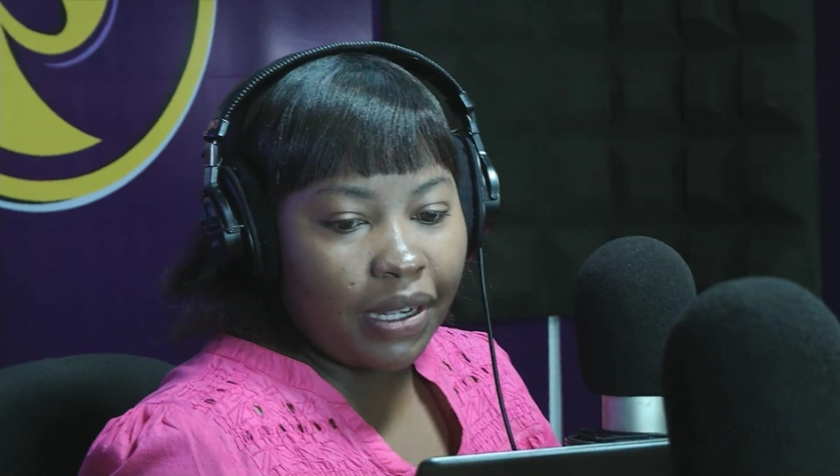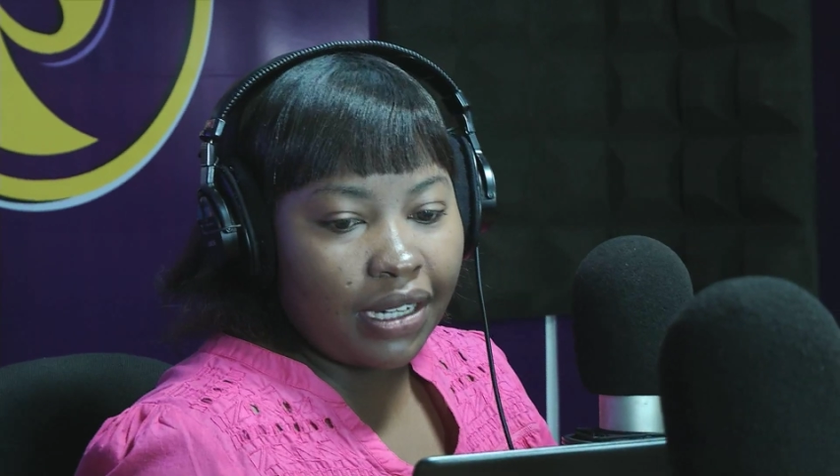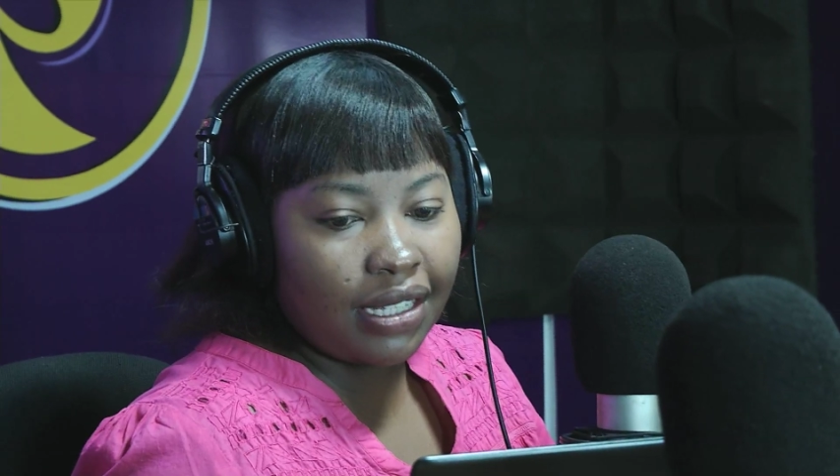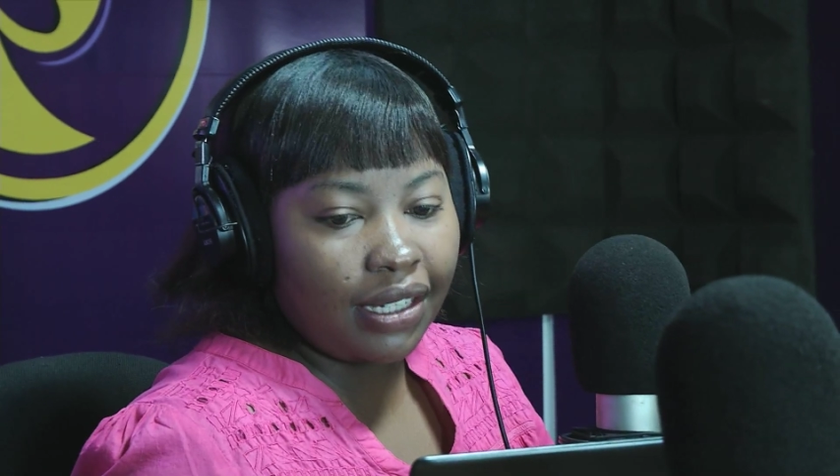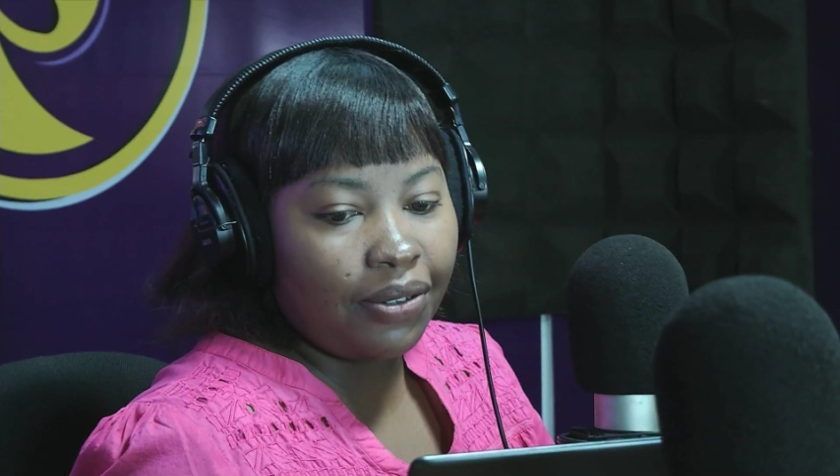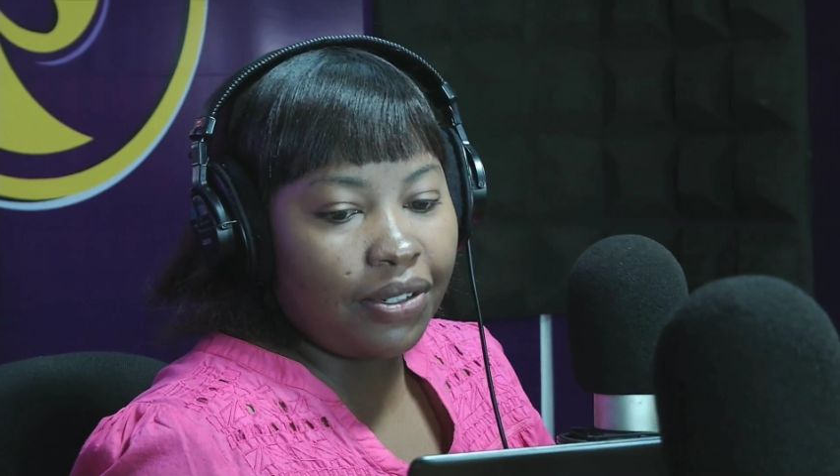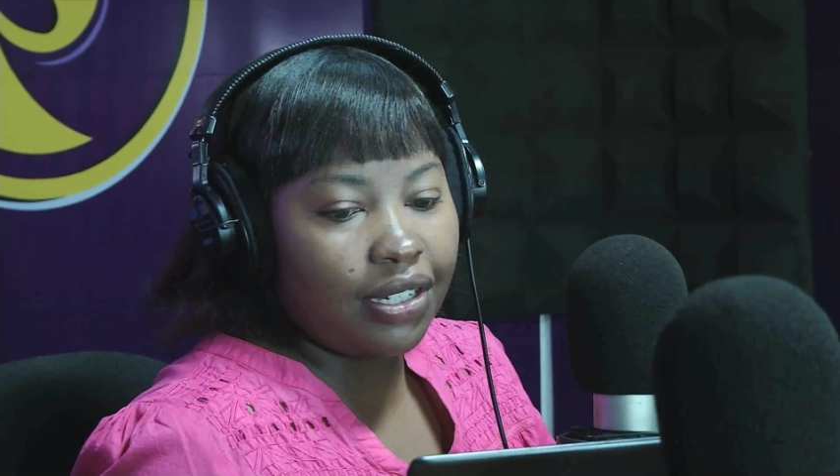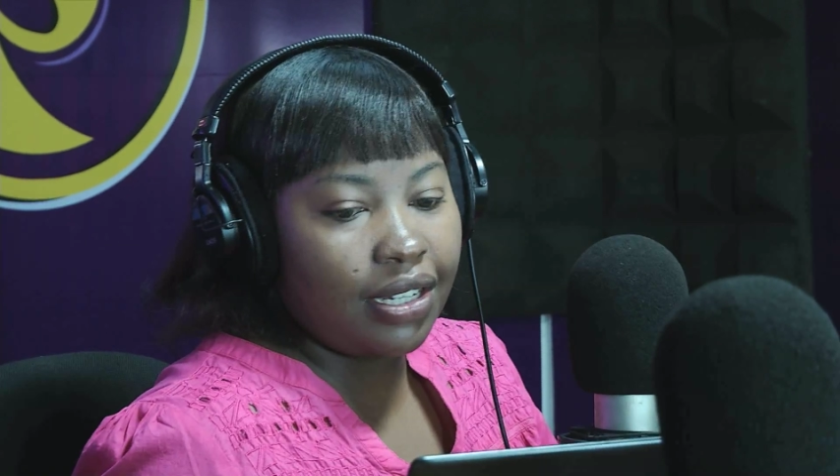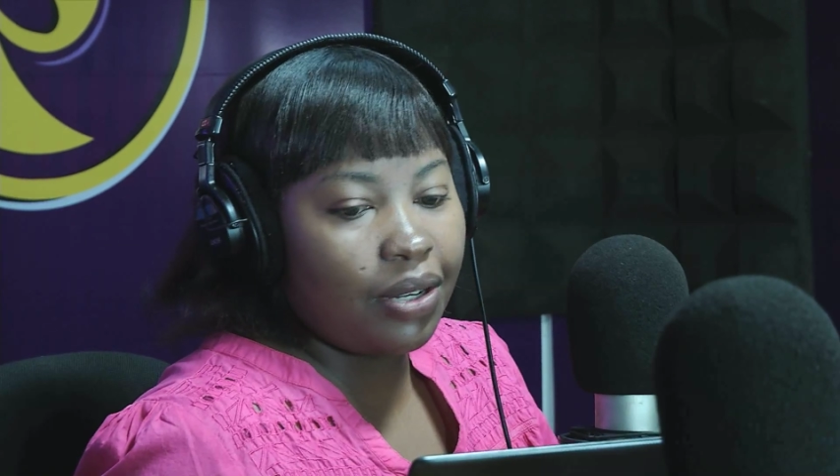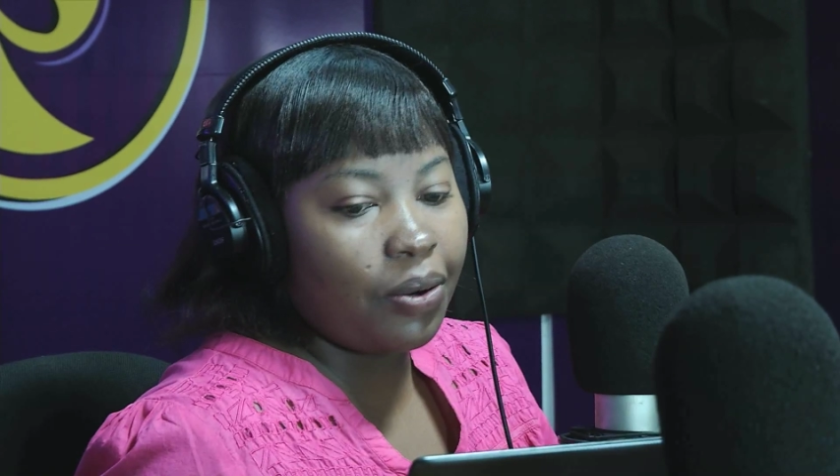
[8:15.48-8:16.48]
and
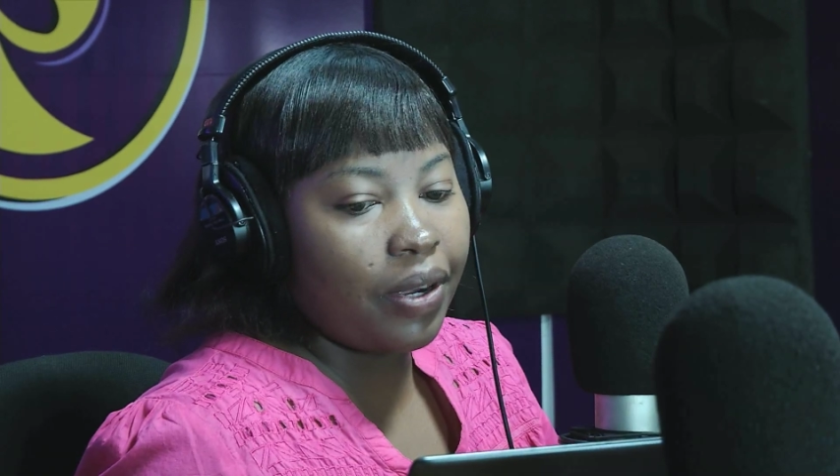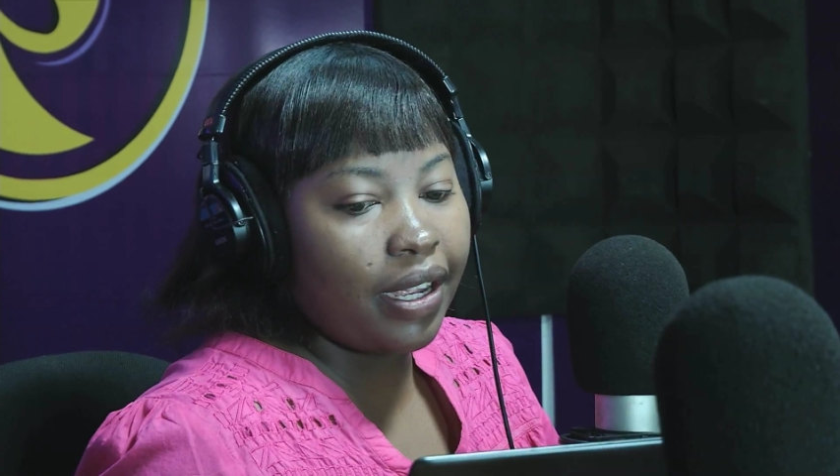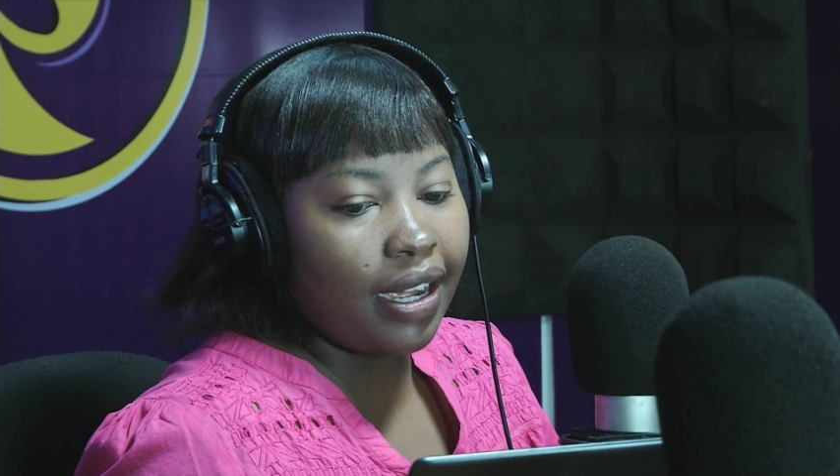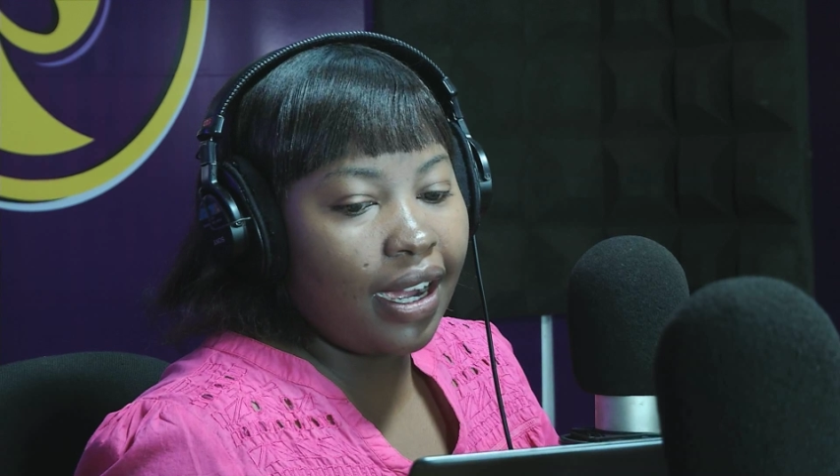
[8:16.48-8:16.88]
security require